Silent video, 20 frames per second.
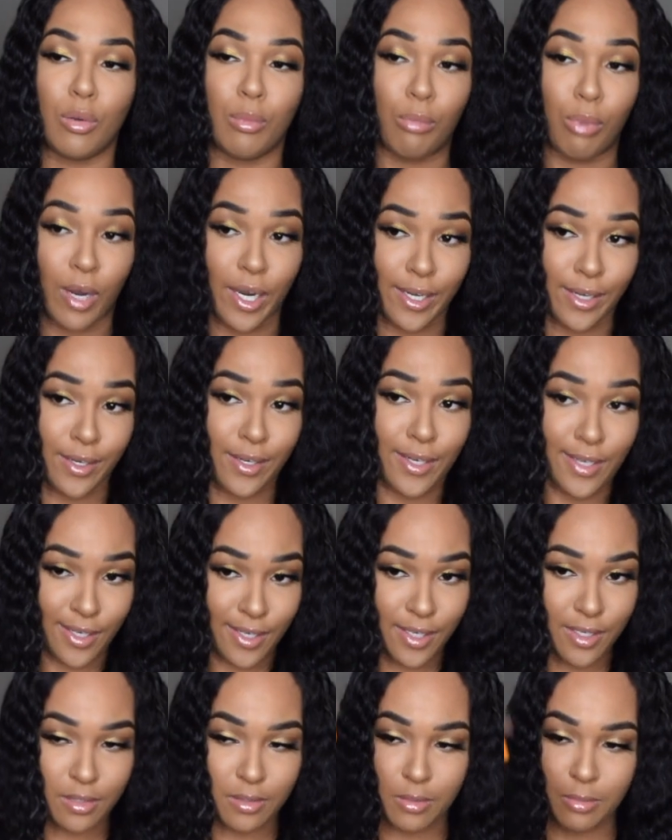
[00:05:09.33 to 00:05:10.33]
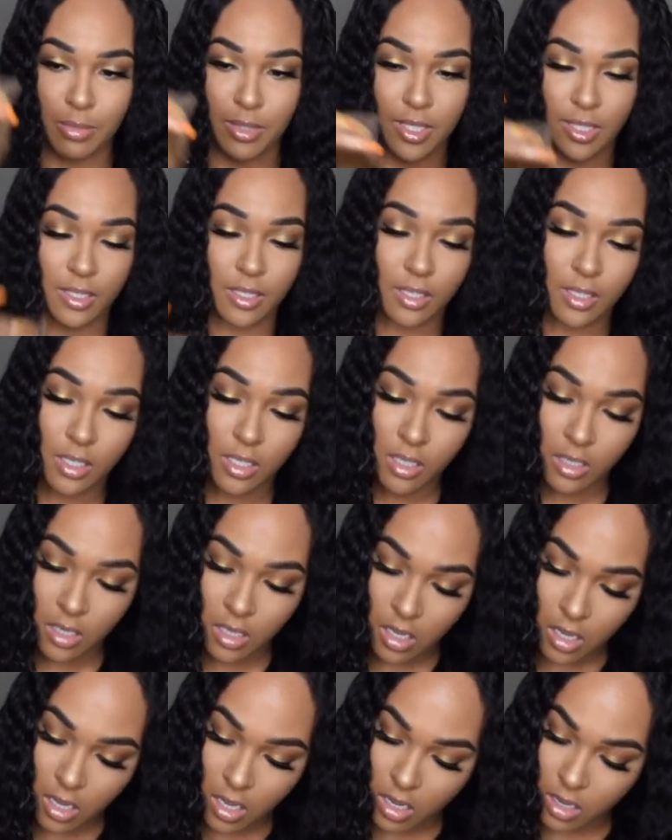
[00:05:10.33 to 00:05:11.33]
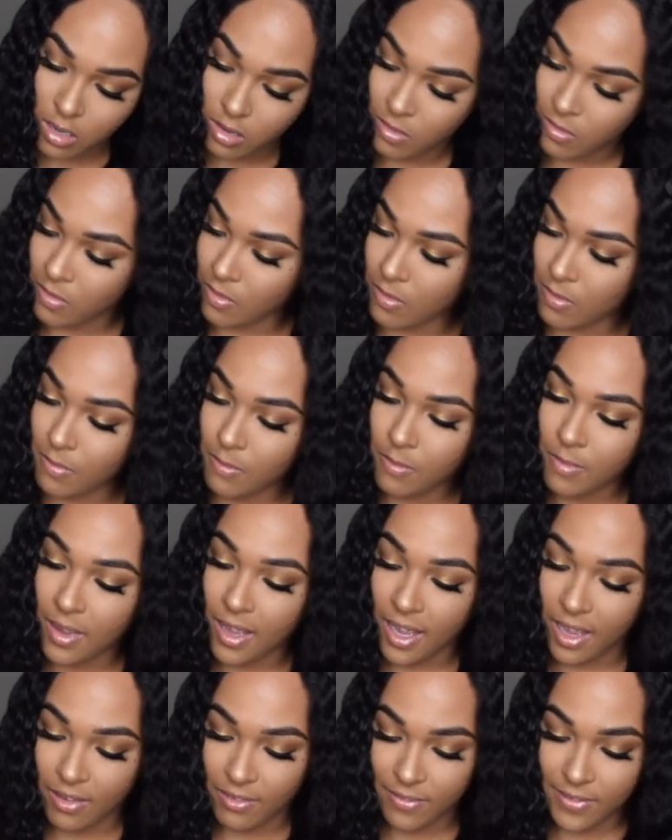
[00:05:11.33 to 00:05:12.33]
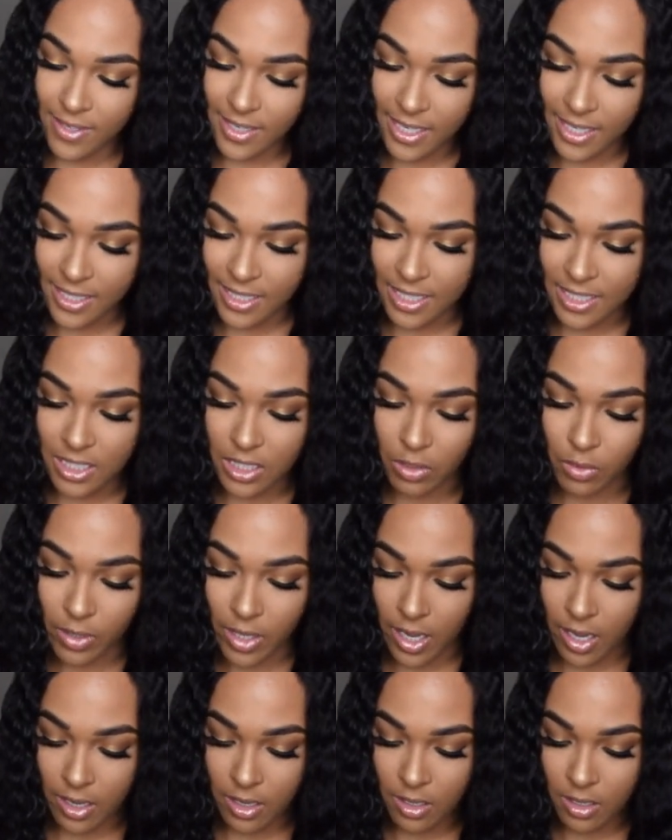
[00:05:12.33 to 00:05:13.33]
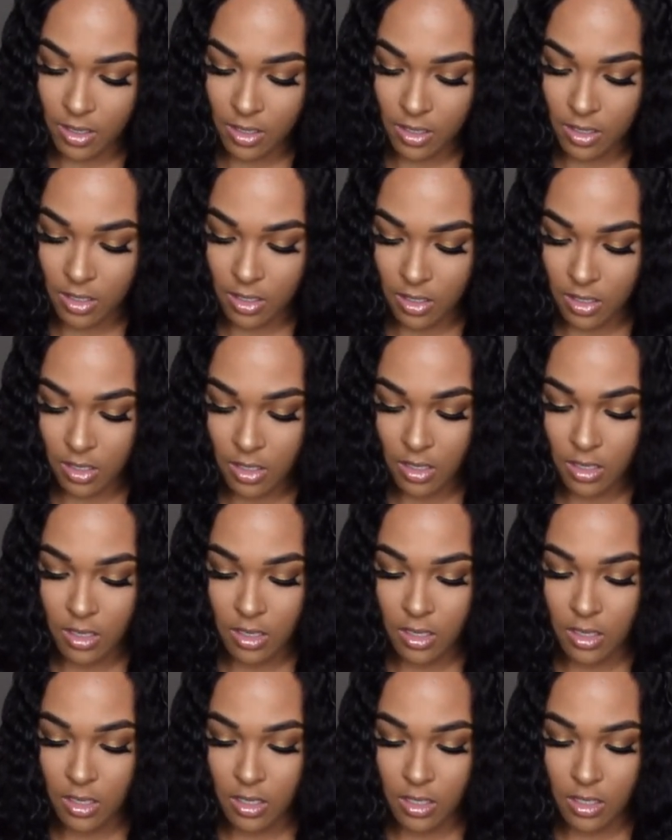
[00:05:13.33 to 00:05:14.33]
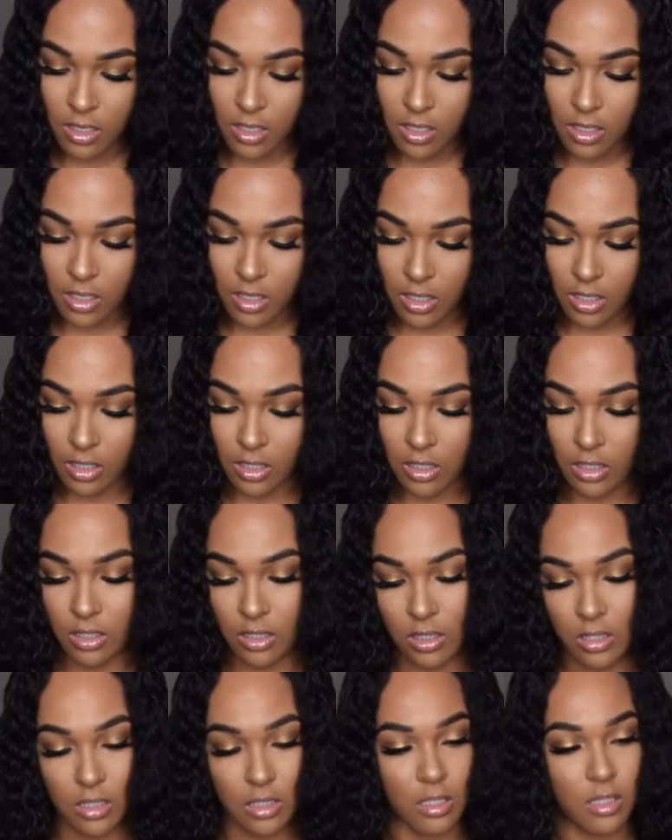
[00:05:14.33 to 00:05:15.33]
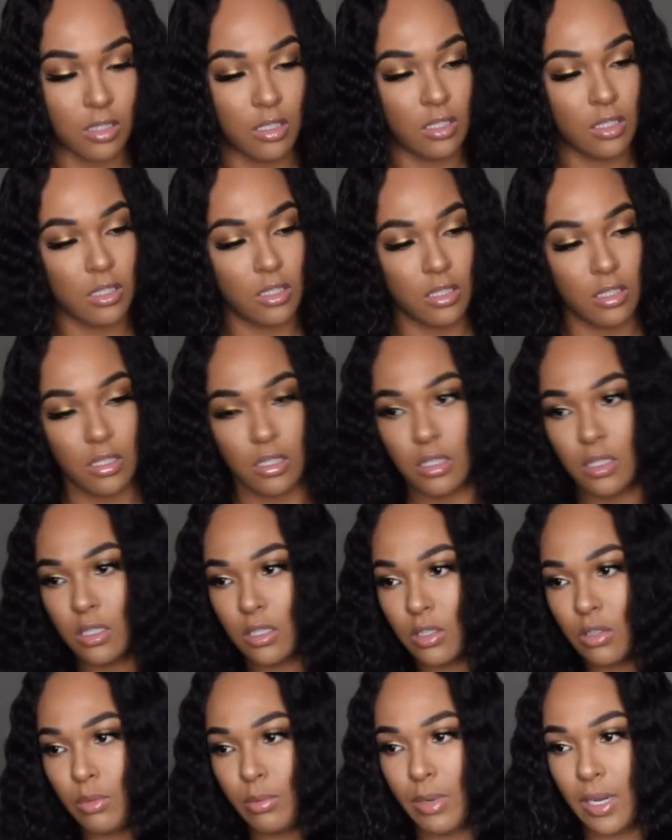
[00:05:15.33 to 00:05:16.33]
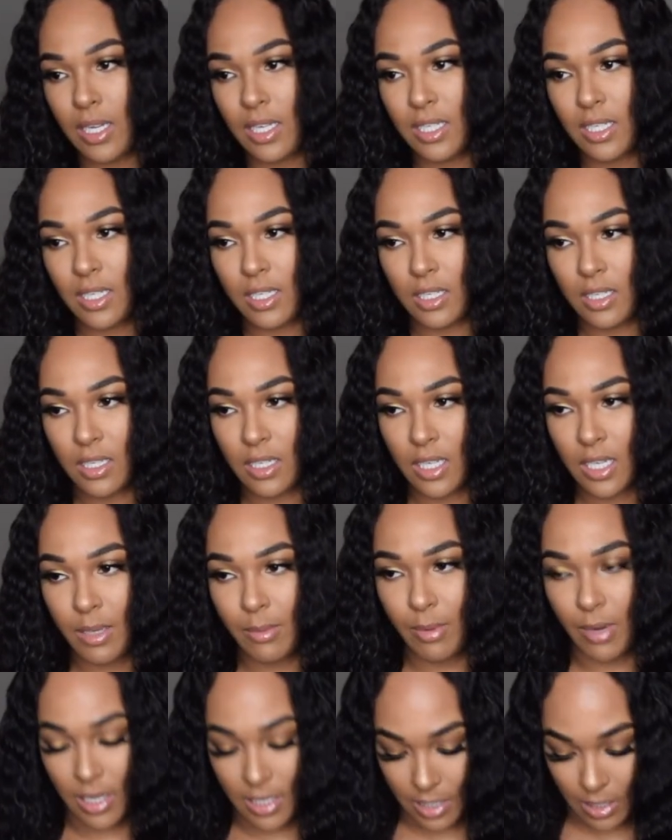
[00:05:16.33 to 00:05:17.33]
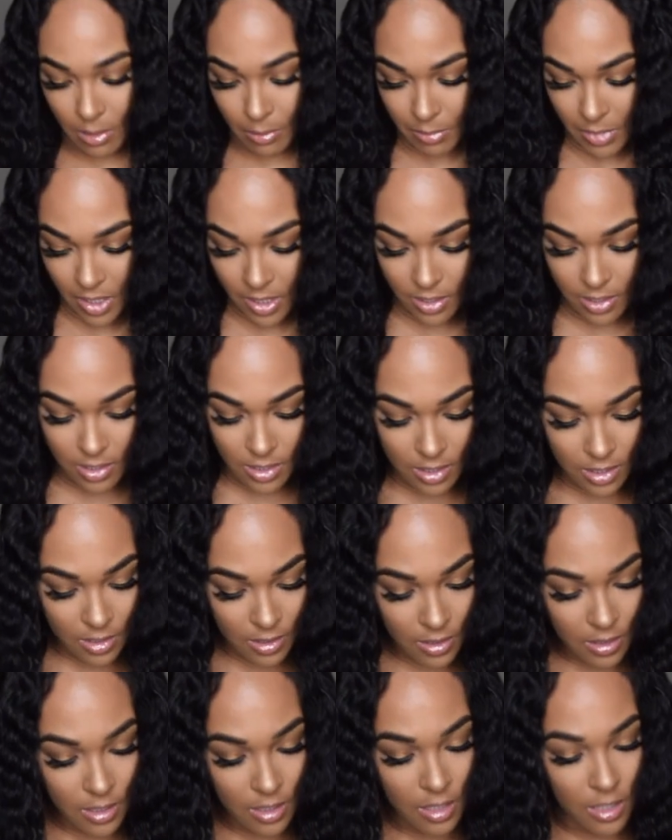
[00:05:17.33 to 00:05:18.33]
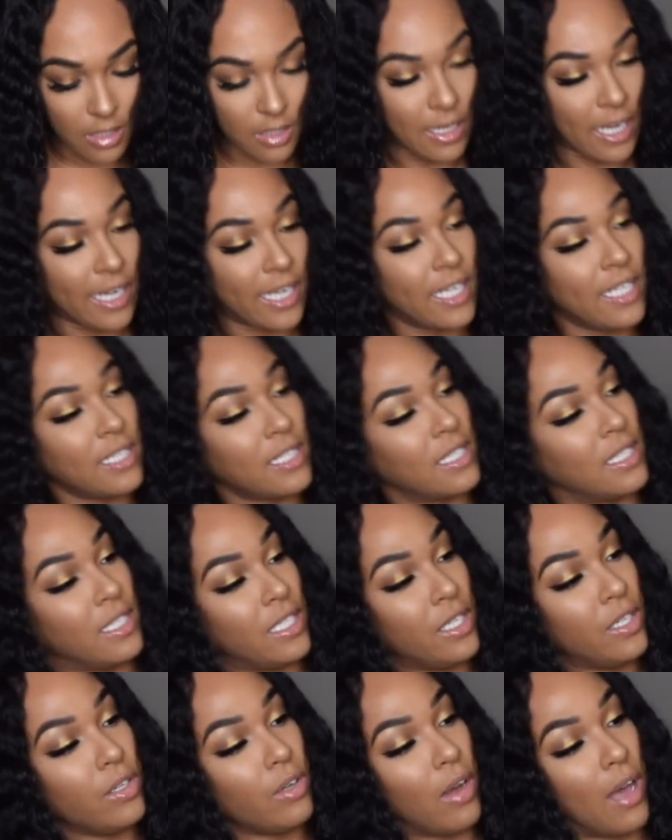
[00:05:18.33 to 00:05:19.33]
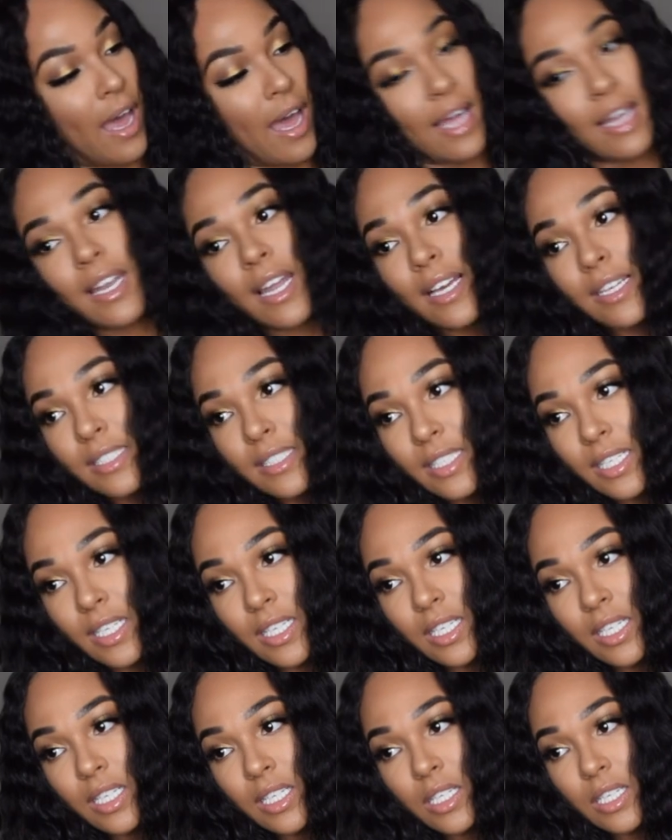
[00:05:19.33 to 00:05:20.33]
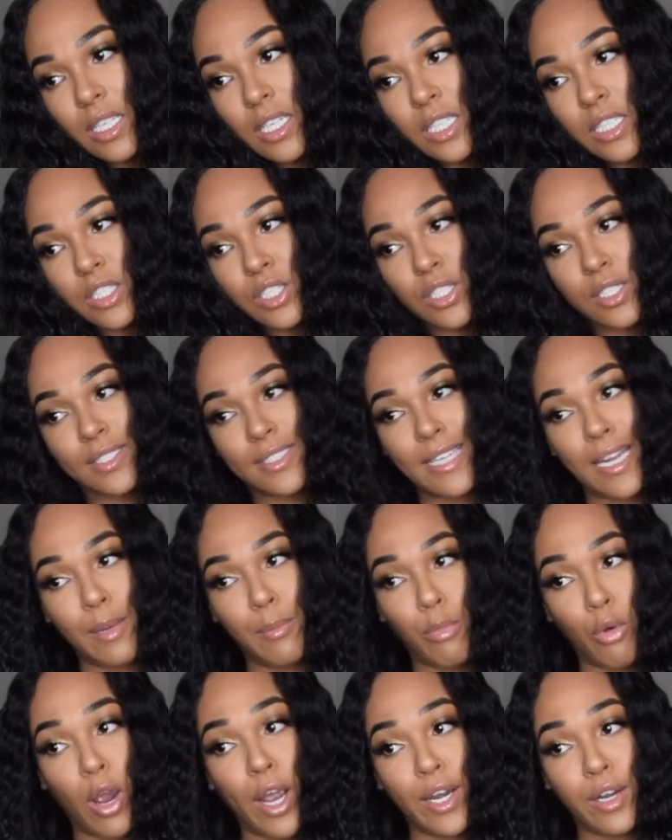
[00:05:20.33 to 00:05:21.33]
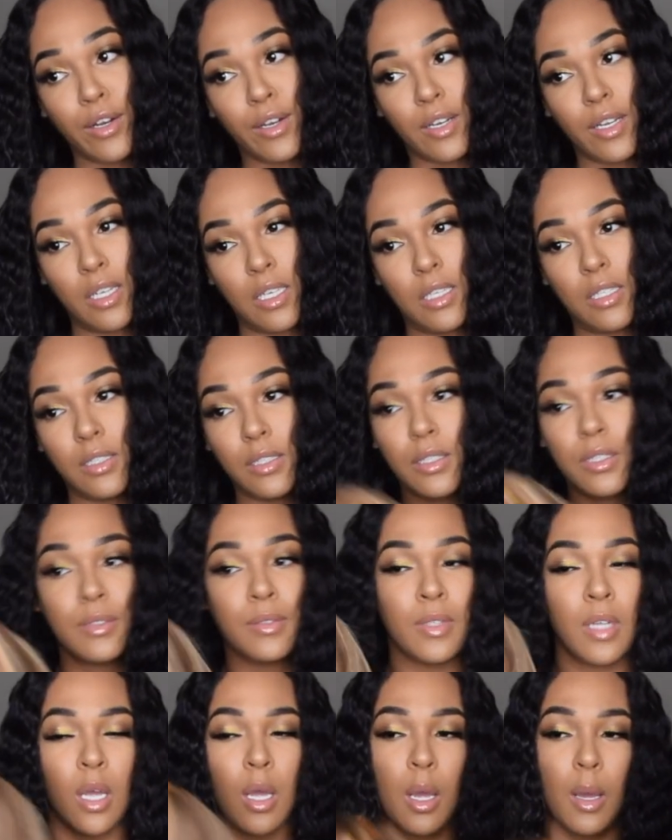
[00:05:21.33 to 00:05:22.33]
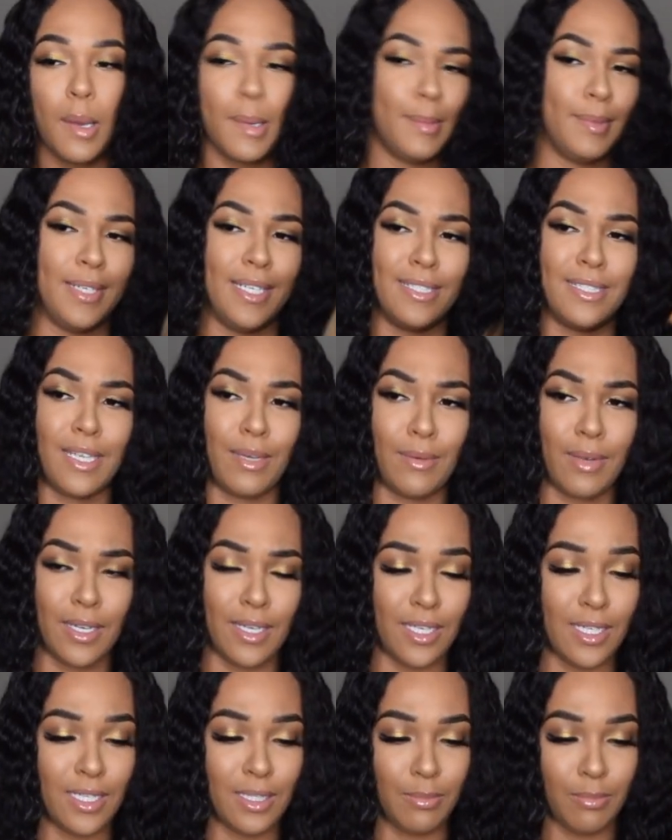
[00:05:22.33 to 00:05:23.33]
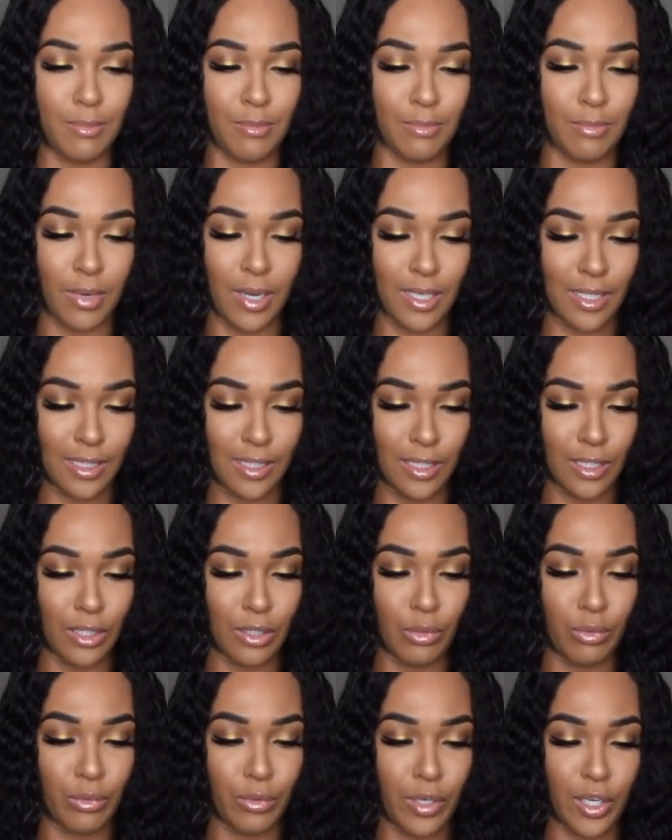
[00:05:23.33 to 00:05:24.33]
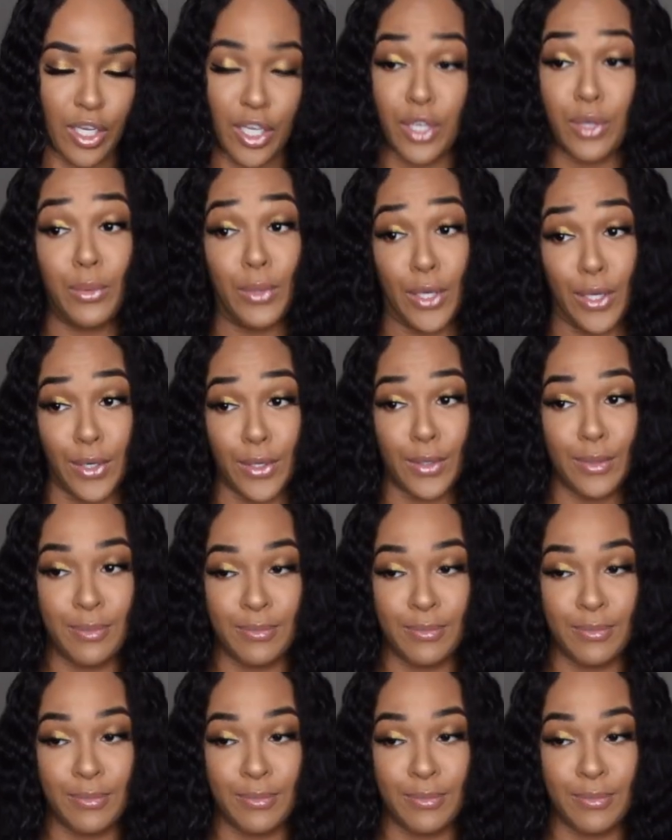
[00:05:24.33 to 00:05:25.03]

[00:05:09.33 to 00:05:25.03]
brighter in here. I feel like that's okay, cause it probably a mix. Like it's still highlights in it. It's just they brighter in here, but that's alright. It probably look cuter.